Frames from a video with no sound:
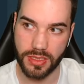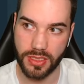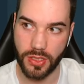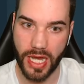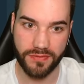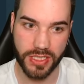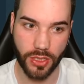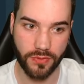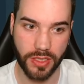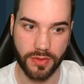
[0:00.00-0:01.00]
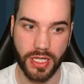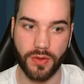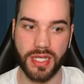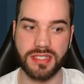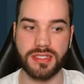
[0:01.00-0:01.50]
You have to get over there. There
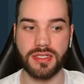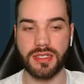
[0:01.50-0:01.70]
it is.